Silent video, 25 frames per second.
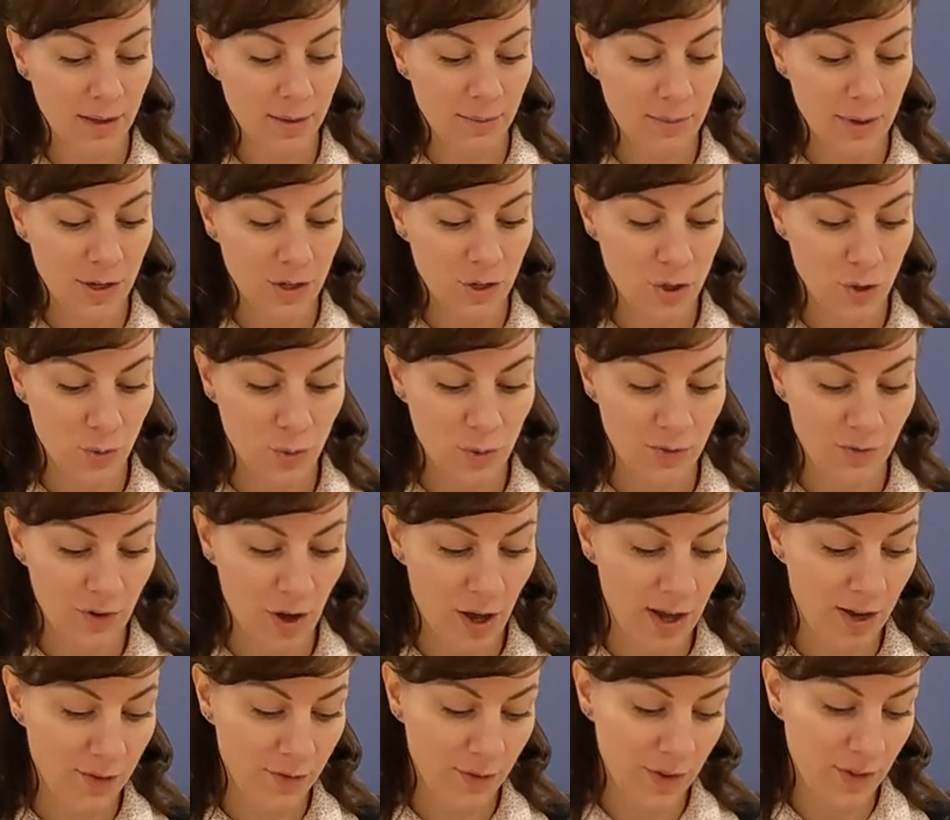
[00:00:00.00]
Make sure we've
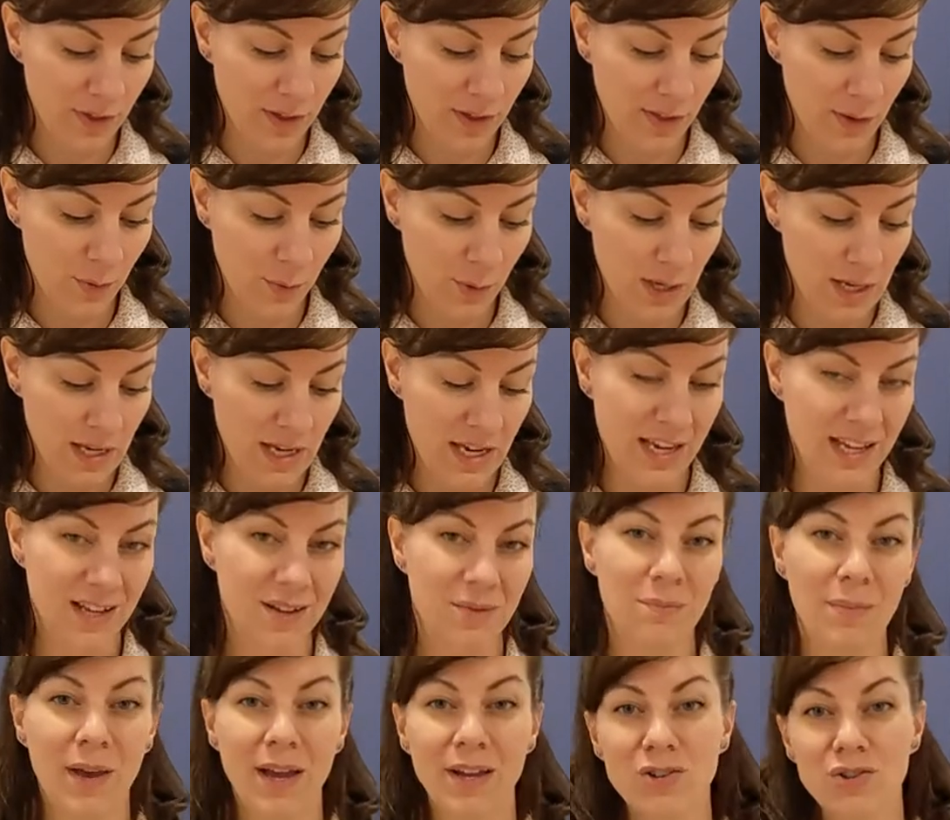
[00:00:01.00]
got everything that we
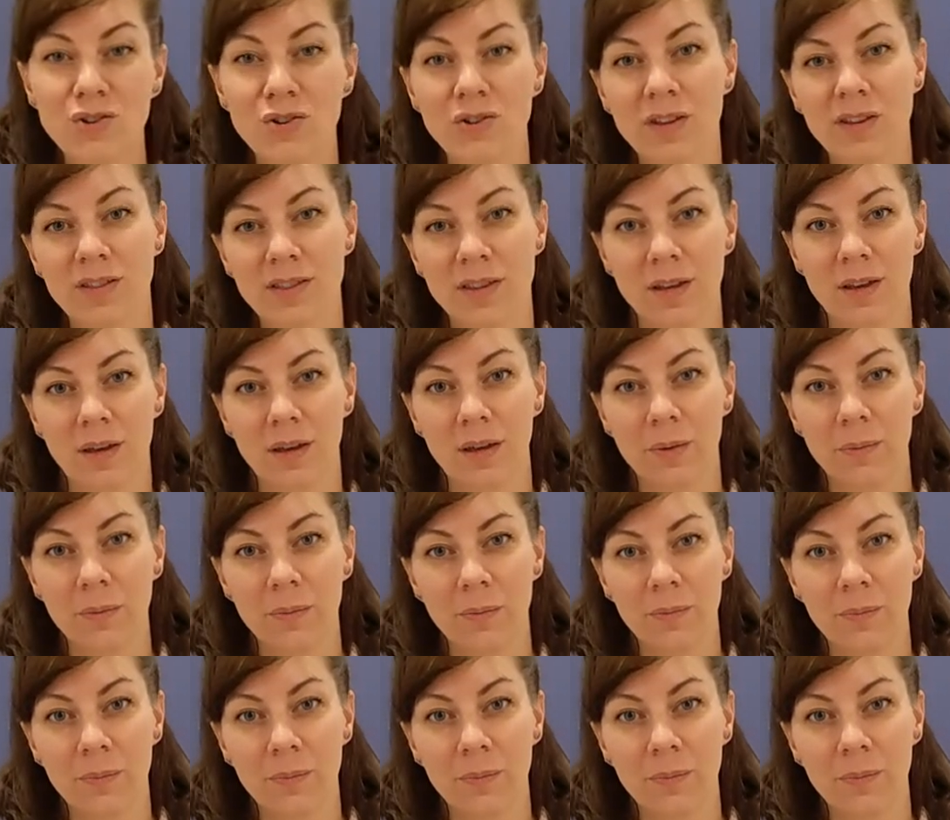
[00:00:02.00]
need. Make sure that the